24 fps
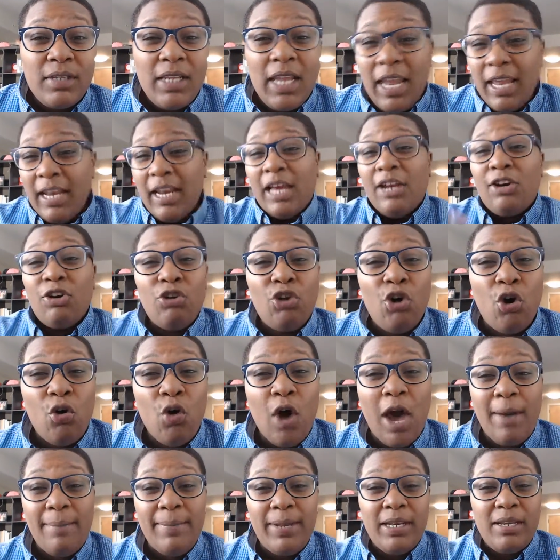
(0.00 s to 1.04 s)
and I don't know
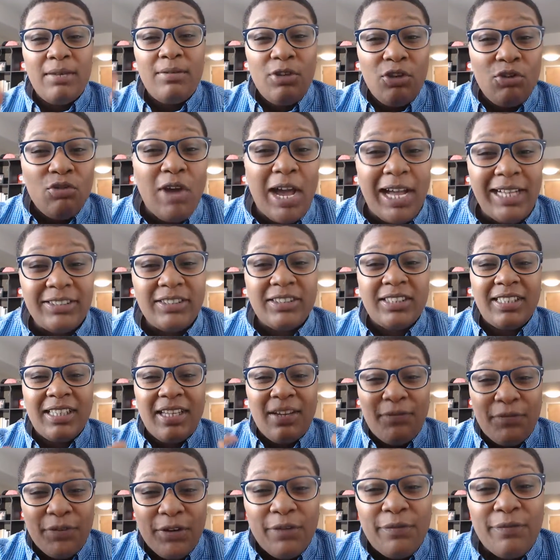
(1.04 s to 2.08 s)
how many of you guys are
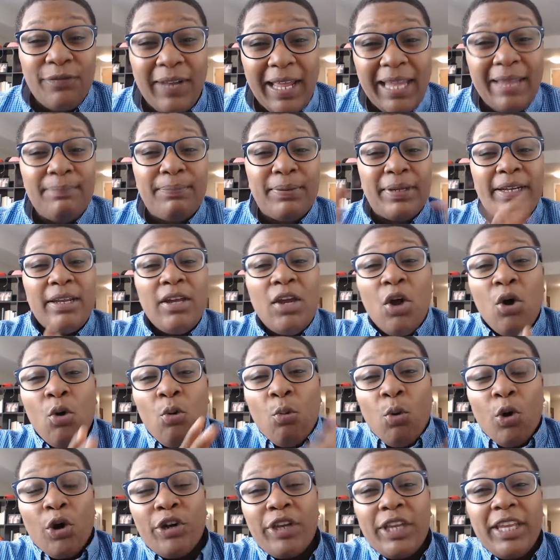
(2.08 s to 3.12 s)
late for your flight, but
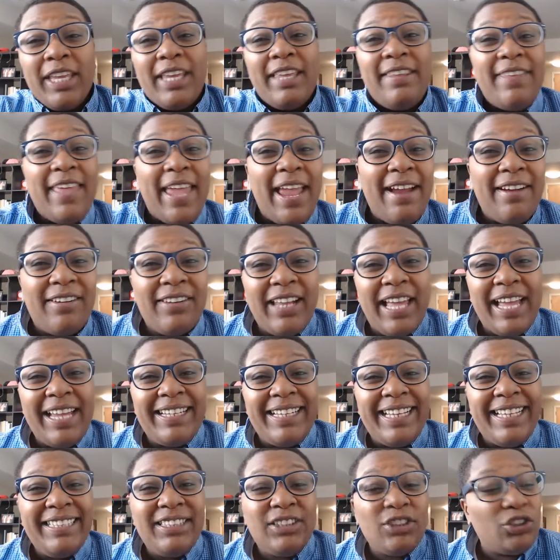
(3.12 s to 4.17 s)
working in the
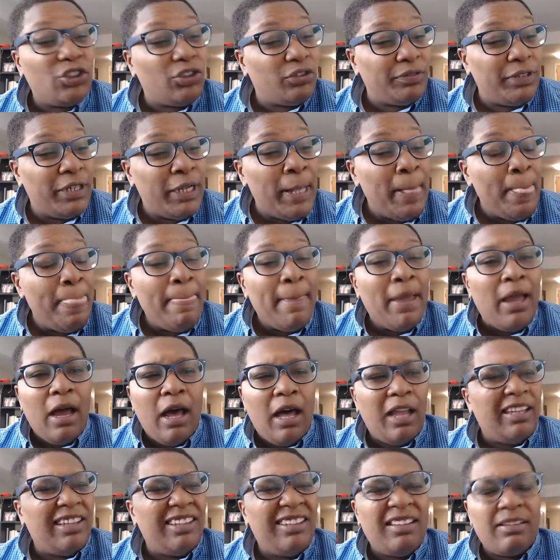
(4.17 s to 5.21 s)
airline industry
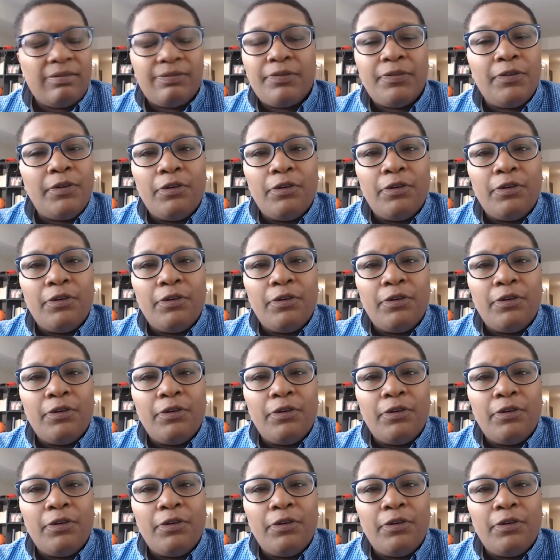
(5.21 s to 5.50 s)
for,